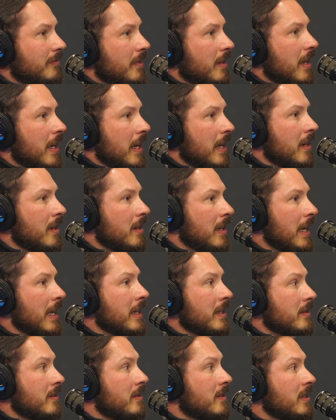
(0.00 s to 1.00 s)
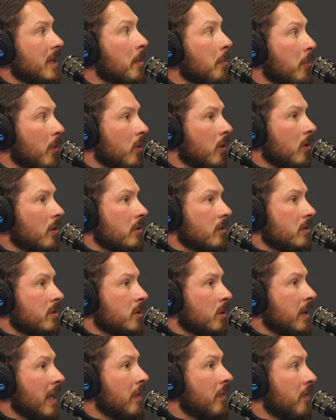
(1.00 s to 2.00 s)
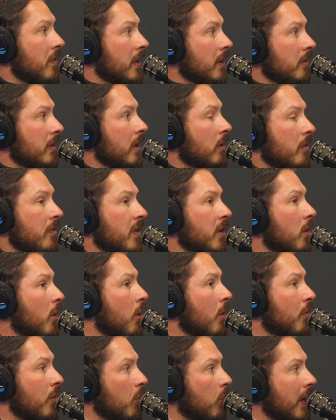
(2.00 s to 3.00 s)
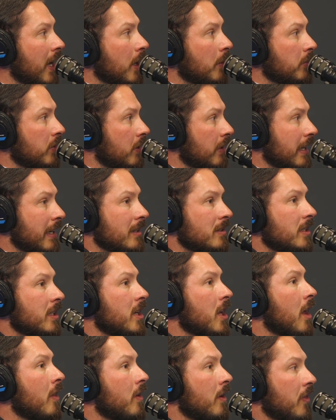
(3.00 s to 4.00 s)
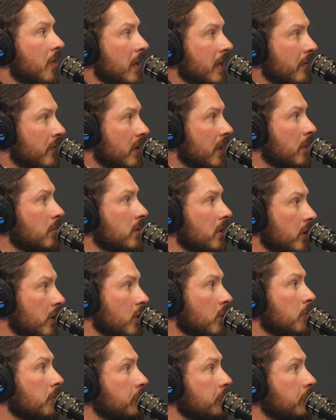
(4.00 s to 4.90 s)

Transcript: And it's simple, so they don't feel overwhelmed or like it's another thing for them to do.